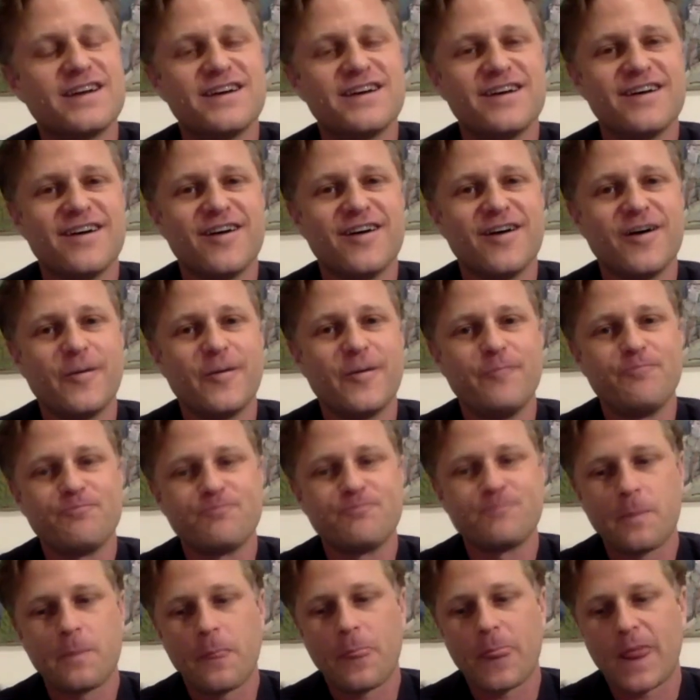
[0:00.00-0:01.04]

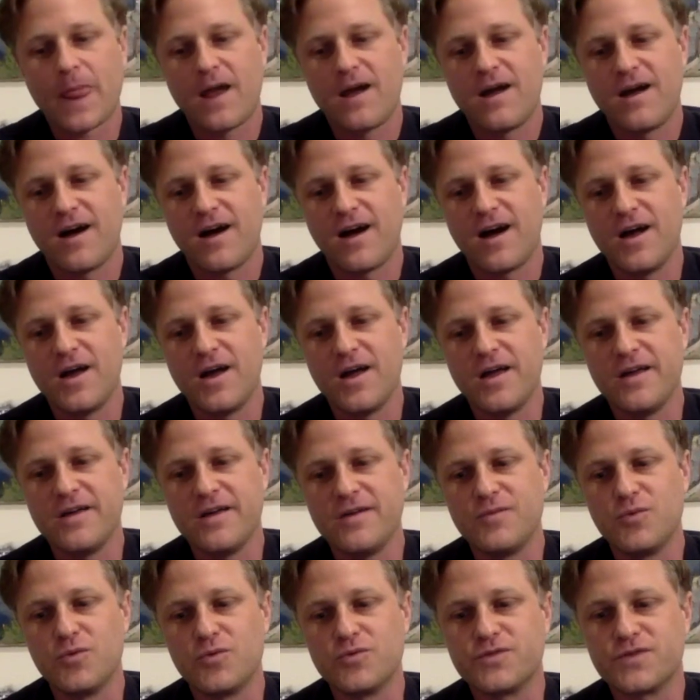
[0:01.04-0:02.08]

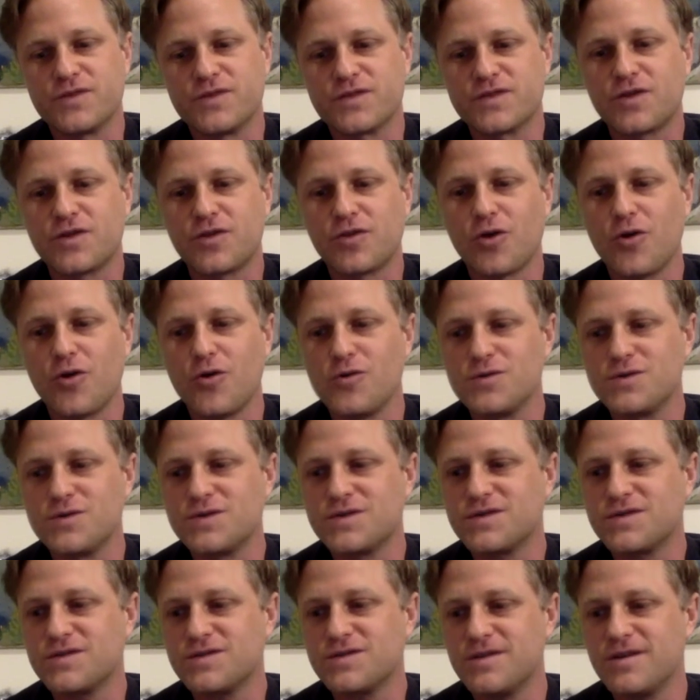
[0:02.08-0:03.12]
I will
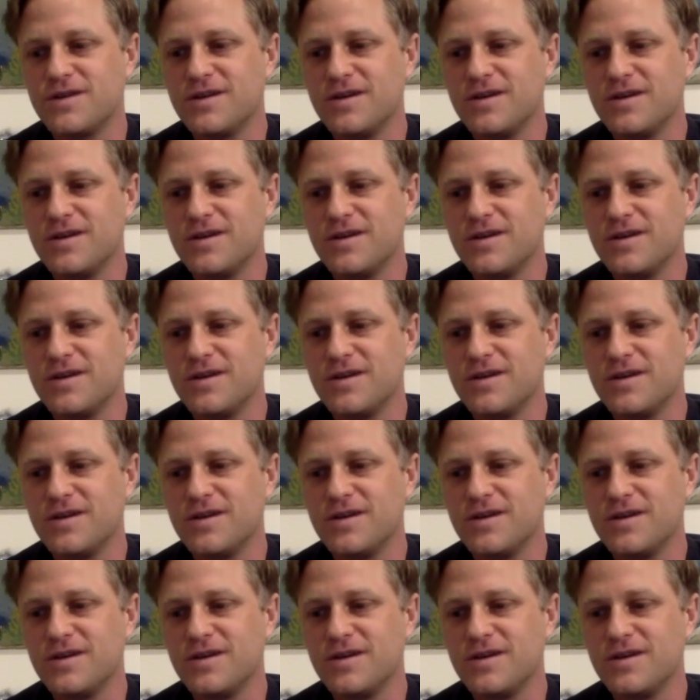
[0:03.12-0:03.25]
disclose,